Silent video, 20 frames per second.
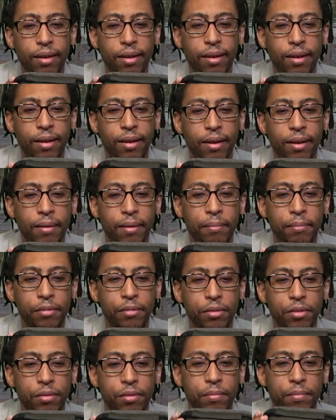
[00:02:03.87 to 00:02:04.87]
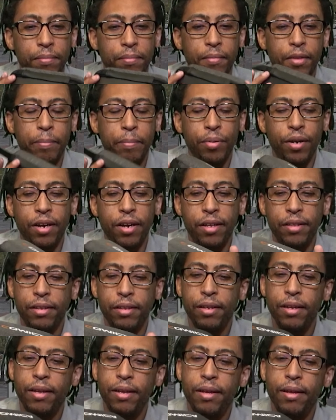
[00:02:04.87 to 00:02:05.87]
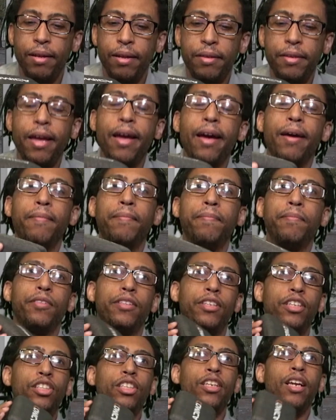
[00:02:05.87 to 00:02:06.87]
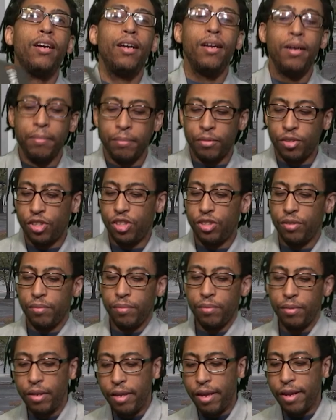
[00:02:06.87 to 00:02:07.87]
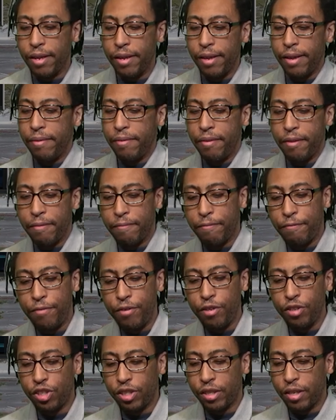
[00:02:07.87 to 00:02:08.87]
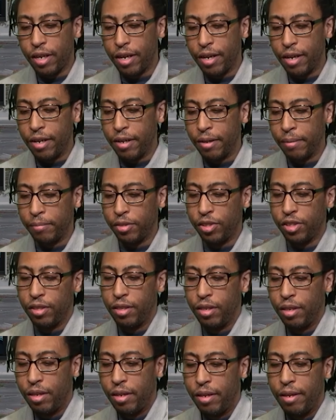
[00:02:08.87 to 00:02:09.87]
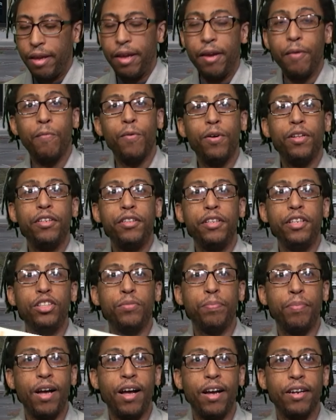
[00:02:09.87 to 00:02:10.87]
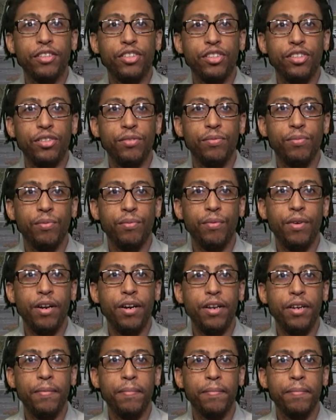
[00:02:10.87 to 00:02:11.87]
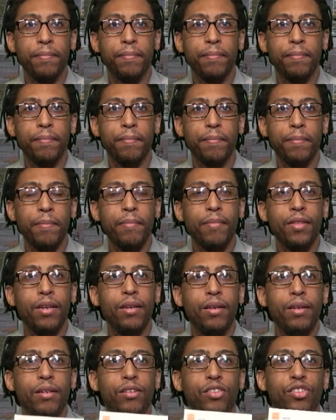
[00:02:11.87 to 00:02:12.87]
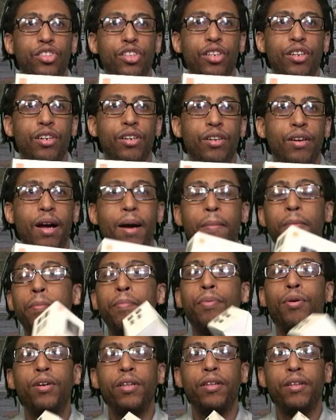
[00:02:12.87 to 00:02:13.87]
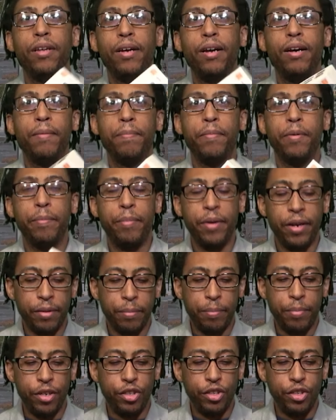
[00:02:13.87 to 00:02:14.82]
But yeah, this comes, it first comes in one of these boxes, right? So I'm gonna put up a better